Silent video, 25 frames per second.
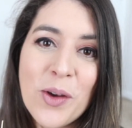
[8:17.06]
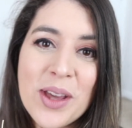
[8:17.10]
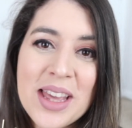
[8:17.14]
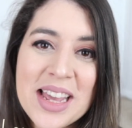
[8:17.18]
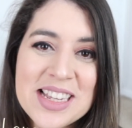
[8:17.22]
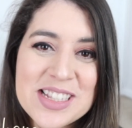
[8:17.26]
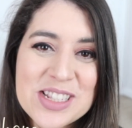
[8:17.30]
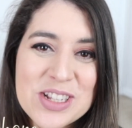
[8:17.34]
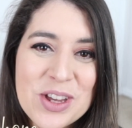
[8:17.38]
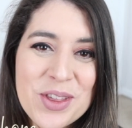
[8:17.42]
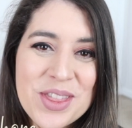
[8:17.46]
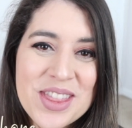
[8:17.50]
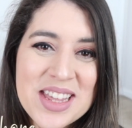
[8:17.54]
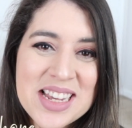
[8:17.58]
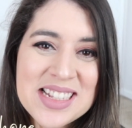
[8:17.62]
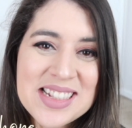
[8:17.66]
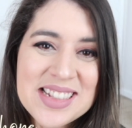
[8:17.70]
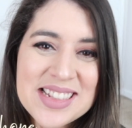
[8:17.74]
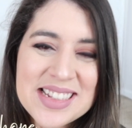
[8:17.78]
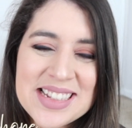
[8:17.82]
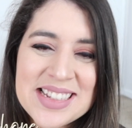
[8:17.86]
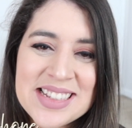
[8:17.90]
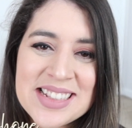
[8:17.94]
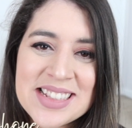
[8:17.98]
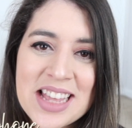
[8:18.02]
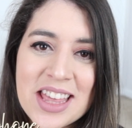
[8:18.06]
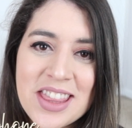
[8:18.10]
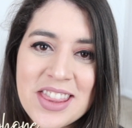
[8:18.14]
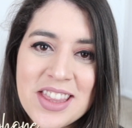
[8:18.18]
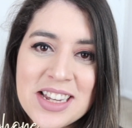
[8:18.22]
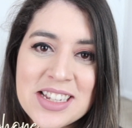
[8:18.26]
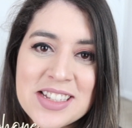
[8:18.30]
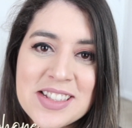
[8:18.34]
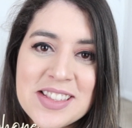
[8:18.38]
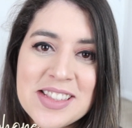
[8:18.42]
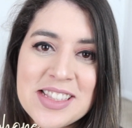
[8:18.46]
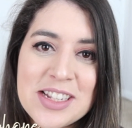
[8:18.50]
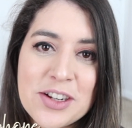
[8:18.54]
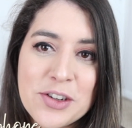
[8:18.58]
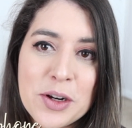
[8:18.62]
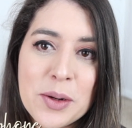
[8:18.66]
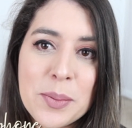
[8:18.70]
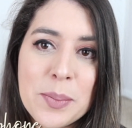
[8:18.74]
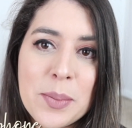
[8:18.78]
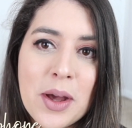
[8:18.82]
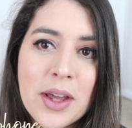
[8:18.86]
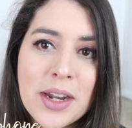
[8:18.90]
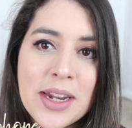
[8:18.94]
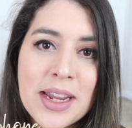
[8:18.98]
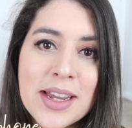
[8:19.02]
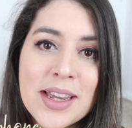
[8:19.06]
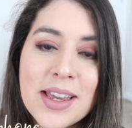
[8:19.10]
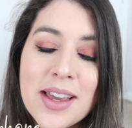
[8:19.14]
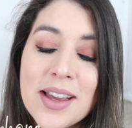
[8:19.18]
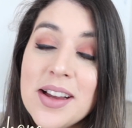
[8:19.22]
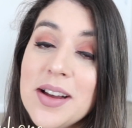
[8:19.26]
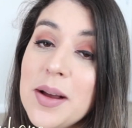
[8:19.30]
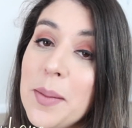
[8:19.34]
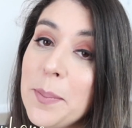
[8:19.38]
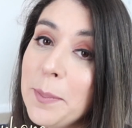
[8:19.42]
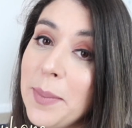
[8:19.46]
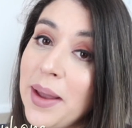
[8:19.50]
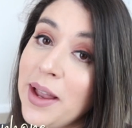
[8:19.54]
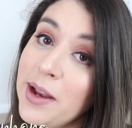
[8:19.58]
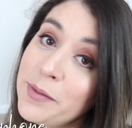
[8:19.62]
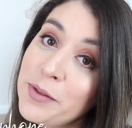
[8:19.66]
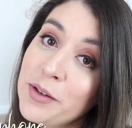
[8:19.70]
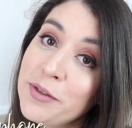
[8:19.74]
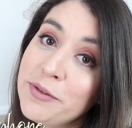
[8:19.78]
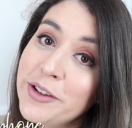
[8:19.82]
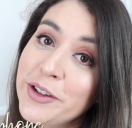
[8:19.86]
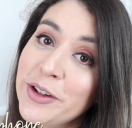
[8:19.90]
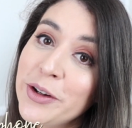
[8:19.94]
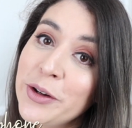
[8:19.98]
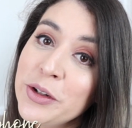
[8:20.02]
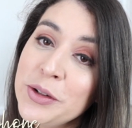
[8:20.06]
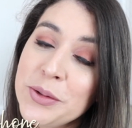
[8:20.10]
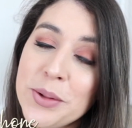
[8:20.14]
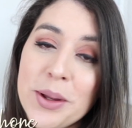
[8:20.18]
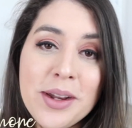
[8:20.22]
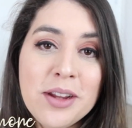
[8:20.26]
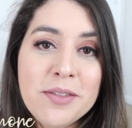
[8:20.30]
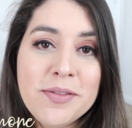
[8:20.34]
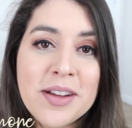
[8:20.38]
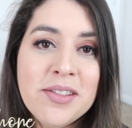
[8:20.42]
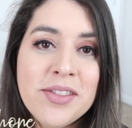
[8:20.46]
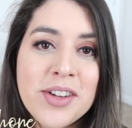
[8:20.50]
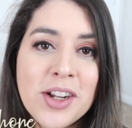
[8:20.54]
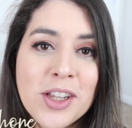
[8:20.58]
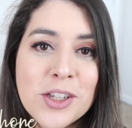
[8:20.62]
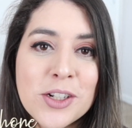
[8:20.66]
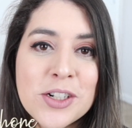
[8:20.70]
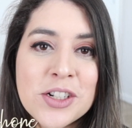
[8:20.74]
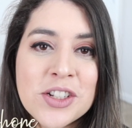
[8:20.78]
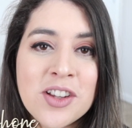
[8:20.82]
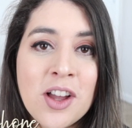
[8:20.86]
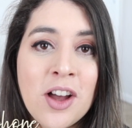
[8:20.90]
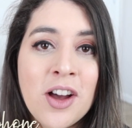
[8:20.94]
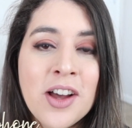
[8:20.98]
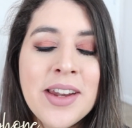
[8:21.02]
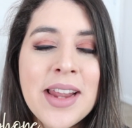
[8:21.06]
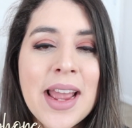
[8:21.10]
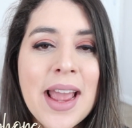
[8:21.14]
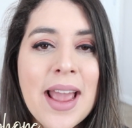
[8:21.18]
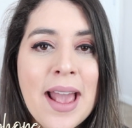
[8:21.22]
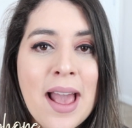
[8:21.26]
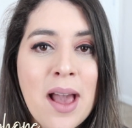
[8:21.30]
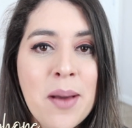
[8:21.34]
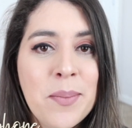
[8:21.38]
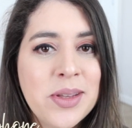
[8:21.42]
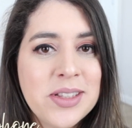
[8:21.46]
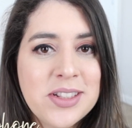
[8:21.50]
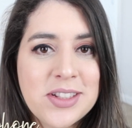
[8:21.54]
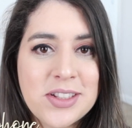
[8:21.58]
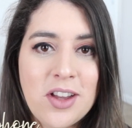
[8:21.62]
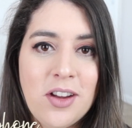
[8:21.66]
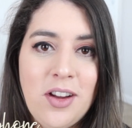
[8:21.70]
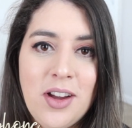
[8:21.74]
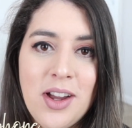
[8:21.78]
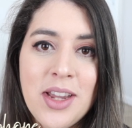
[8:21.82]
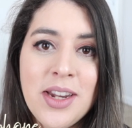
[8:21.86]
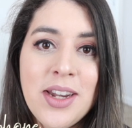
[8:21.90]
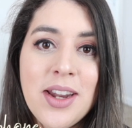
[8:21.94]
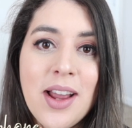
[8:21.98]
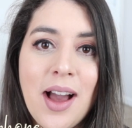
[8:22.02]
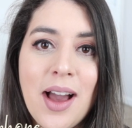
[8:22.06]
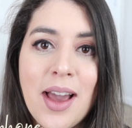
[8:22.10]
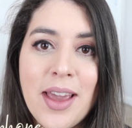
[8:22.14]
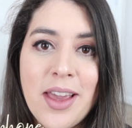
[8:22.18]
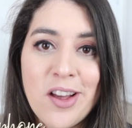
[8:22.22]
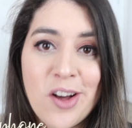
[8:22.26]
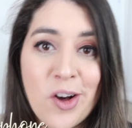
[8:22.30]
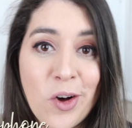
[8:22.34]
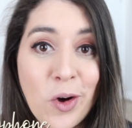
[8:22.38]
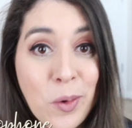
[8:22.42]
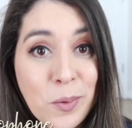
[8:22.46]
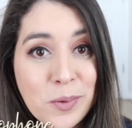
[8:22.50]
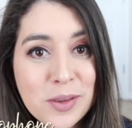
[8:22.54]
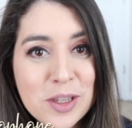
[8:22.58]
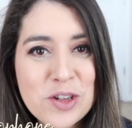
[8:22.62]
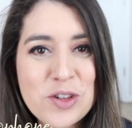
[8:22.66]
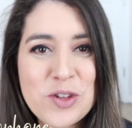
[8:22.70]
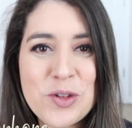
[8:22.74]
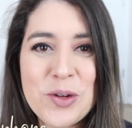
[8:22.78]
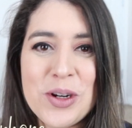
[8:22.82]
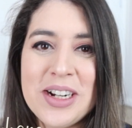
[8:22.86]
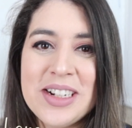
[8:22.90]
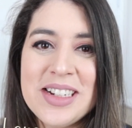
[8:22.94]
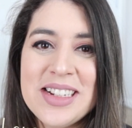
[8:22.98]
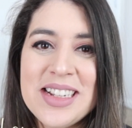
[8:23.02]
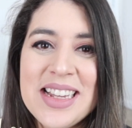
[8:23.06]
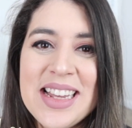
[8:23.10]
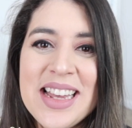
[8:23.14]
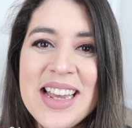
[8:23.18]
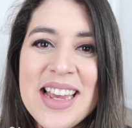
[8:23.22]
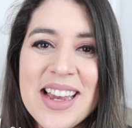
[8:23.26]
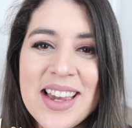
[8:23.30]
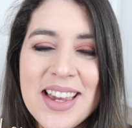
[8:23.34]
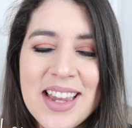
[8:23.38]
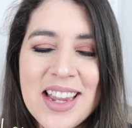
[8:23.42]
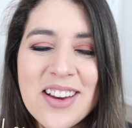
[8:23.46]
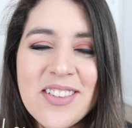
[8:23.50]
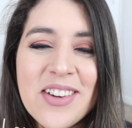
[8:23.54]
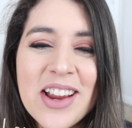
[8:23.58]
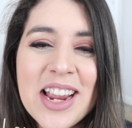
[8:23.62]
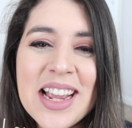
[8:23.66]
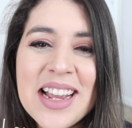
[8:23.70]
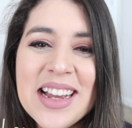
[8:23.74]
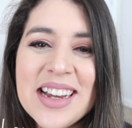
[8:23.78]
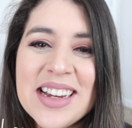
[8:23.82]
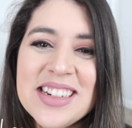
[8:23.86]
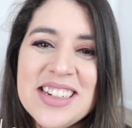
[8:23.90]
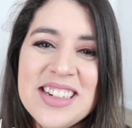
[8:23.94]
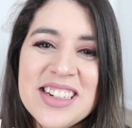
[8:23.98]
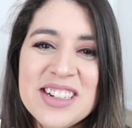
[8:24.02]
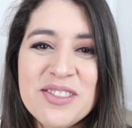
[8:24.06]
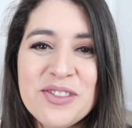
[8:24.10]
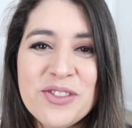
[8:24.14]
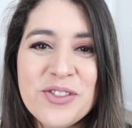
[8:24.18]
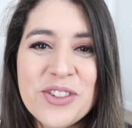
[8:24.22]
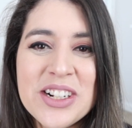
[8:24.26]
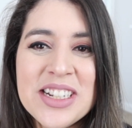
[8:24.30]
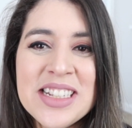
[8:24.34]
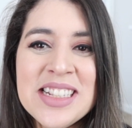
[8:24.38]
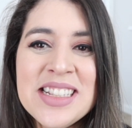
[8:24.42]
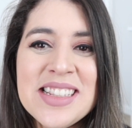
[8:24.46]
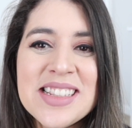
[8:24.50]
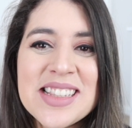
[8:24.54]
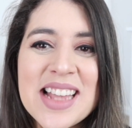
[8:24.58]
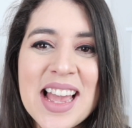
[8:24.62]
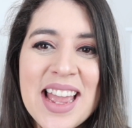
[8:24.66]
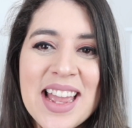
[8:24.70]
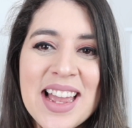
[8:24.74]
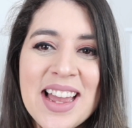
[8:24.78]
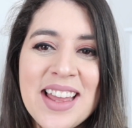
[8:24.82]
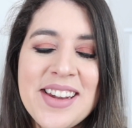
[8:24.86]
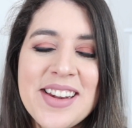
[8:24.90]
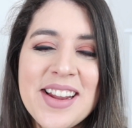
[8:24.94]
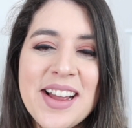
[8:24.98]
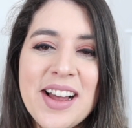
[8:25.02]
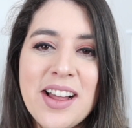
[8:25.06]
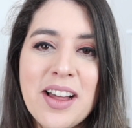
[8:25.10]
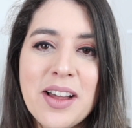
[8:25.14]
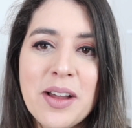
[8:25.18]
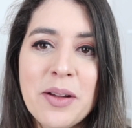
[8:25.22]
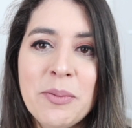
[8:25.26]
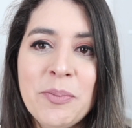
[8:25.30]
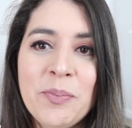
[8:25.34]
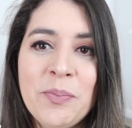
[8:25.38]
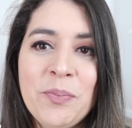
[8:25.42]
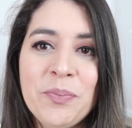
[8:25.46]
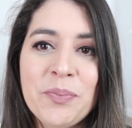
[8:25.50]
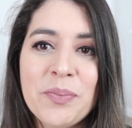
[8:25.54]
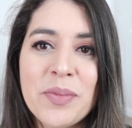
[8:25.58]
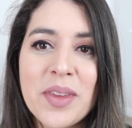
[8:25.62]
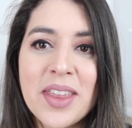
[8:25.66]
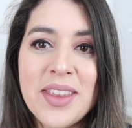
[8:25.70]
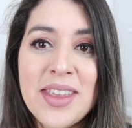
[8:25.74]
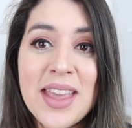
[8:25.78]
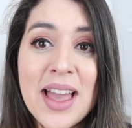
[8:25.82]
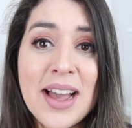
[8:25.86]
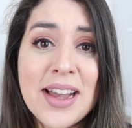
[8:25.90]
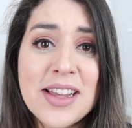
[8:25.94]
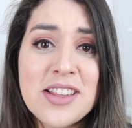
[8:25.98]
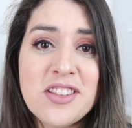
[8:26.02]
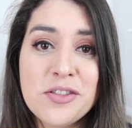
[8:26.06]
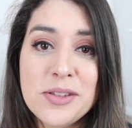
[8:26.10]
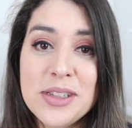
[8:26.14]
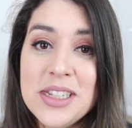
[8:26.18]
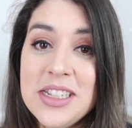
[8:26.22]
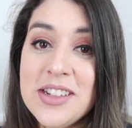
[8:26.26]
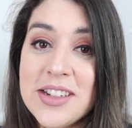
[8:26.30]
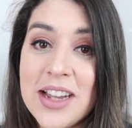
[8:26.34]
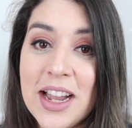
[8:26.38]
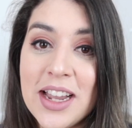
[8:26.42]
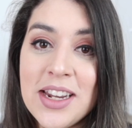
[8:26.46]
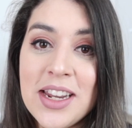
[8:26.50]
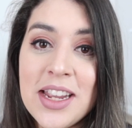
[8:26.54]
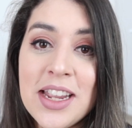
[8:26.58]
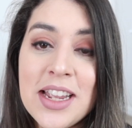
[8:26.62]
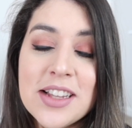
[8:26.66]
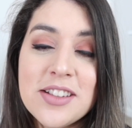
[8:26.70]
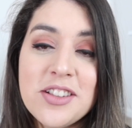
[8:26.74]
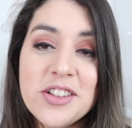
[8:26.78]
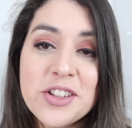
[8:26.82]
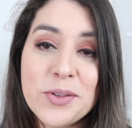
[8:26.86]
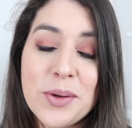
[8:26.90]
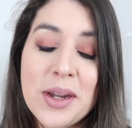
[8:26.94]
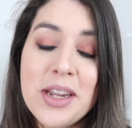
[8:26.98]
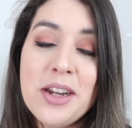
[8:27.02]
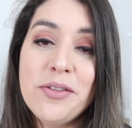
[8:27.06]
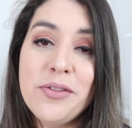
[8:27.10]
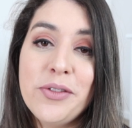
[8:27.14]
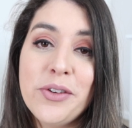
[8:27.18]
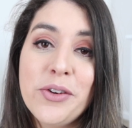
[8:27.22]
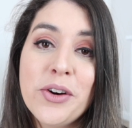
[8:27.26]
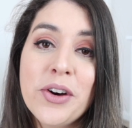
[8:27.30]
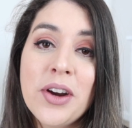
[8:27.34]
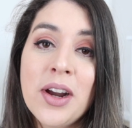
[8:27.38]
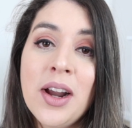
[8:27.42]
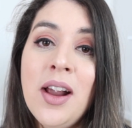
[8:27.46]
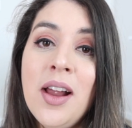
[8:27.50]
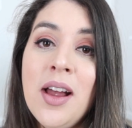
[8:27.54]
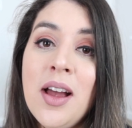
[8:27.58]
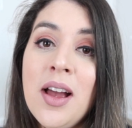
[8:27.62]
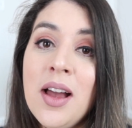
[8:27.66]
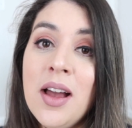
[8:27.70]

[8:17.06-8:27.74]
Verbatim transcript: Okay, so this is the Saramonic microphone, twenty-five dollars on Amazon. I hope that you are hearing a difference, and um, yeah, it's really tiny. It's great for